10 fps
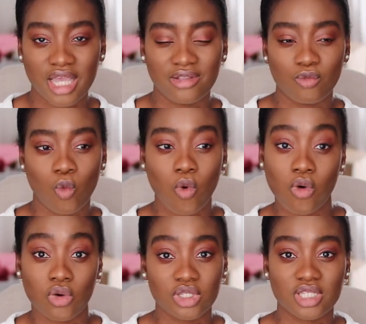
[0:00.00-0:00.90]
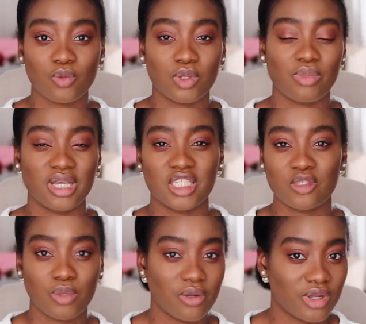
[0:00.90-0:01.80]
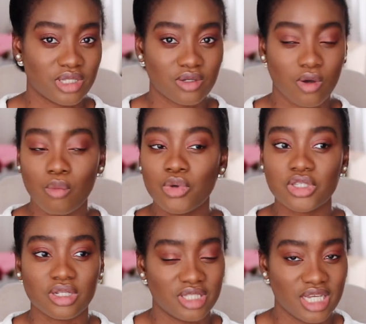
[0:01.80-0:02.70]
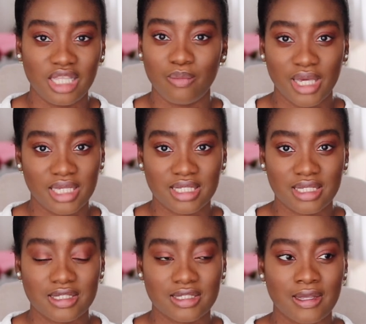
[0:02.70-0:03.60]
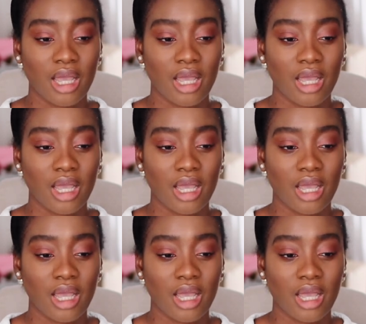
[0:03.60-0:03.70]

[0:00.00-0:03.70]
and wars with my spirit almost on a daily basis.